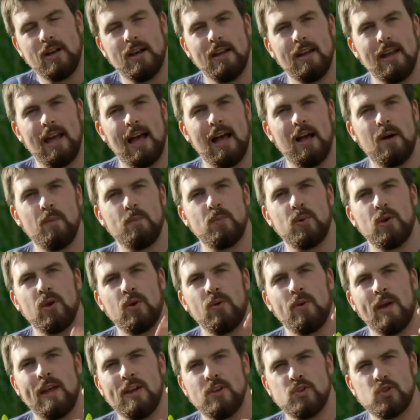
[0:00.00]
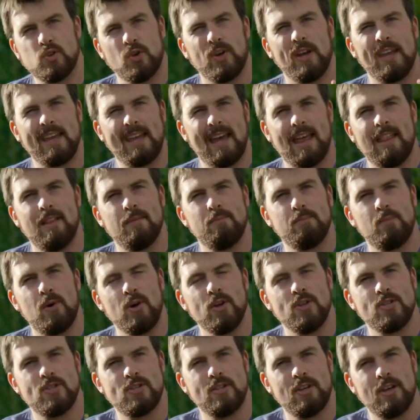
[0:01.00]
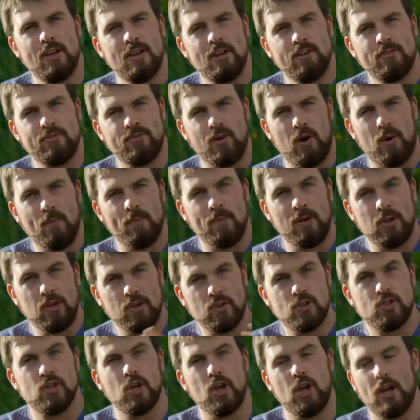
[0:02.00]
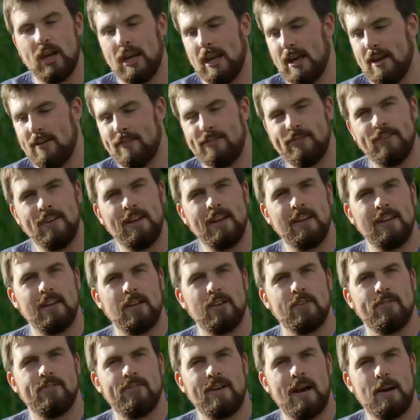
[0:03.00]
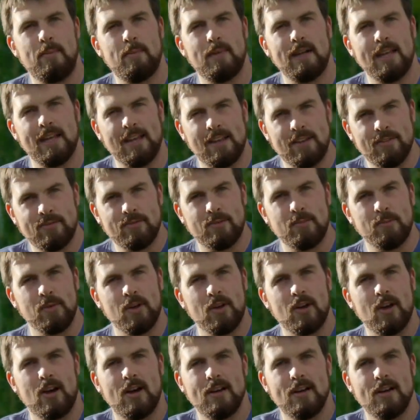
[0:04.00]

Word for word: really help you enjoy and get the most from your journey of feeding your family from your